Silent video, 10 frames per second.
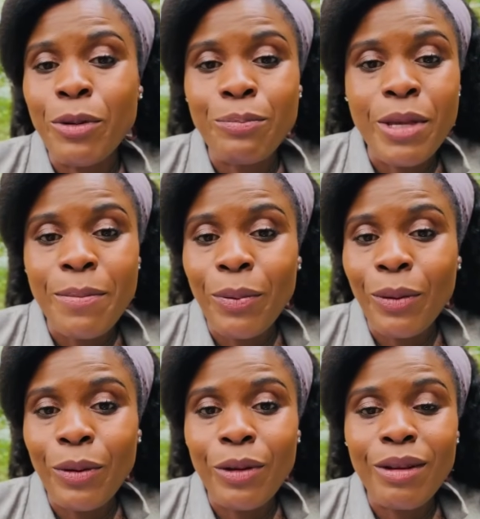
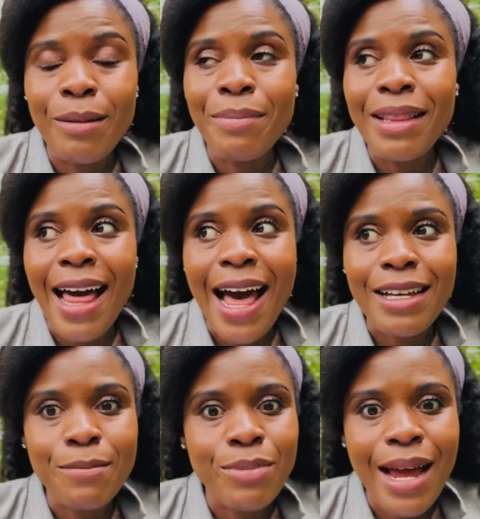people,
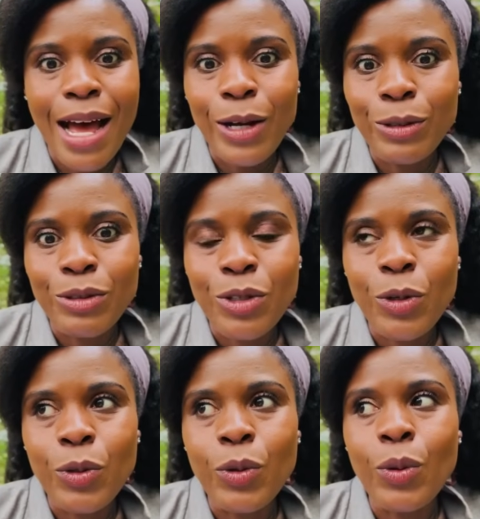black, brown,
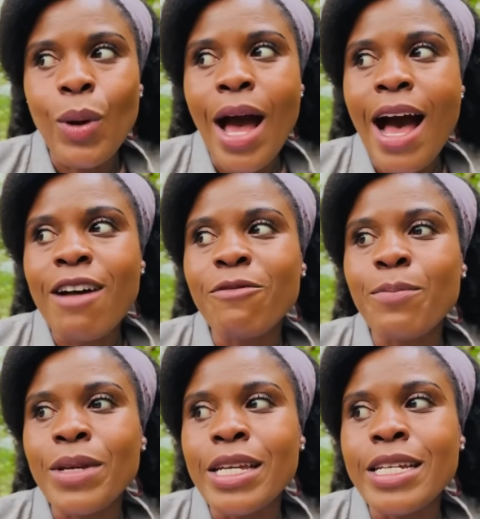who have
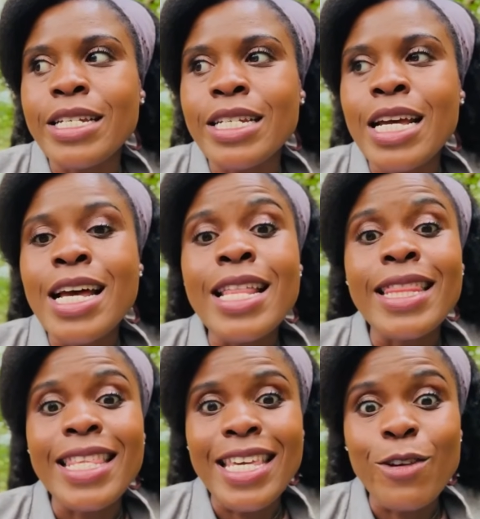been
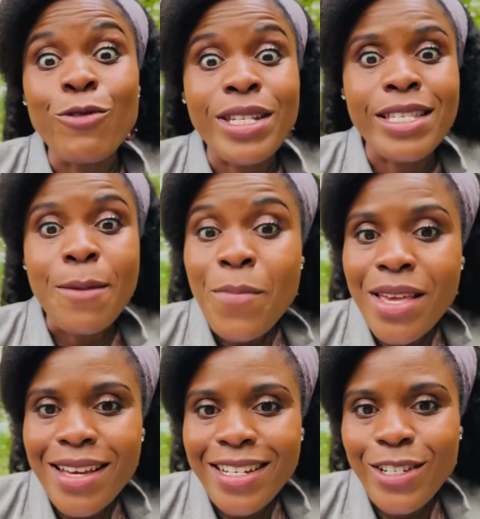the
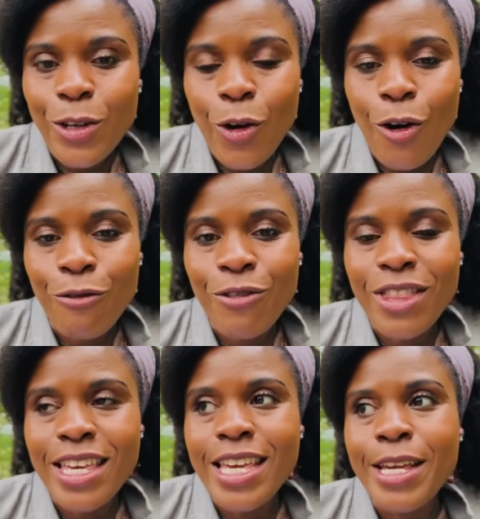recipient of
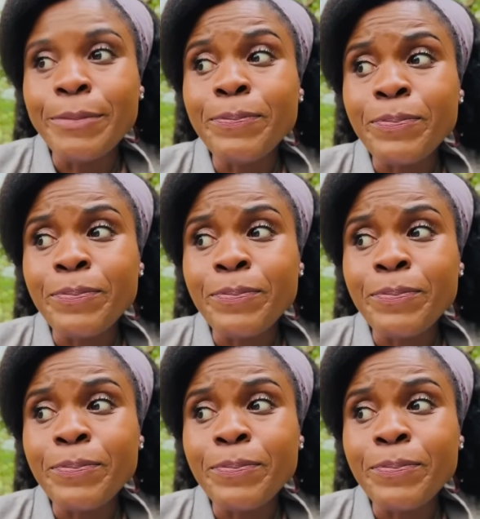the